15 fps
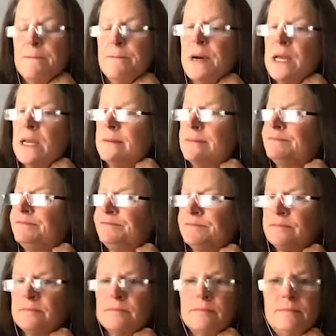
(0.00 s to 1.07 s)
But
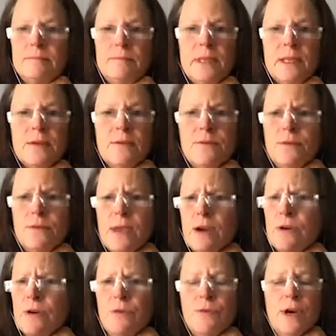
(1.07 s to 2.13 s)

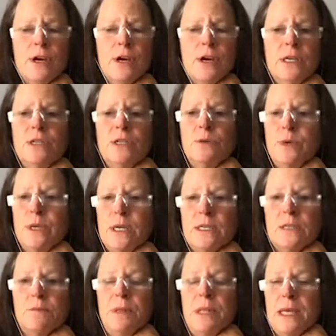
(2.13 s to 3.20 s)
very rarely do we
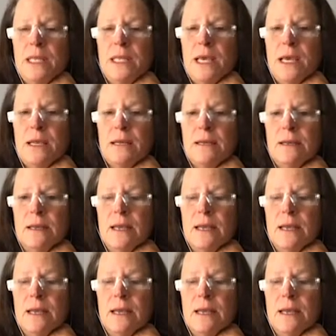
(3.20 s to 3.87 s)
explain that.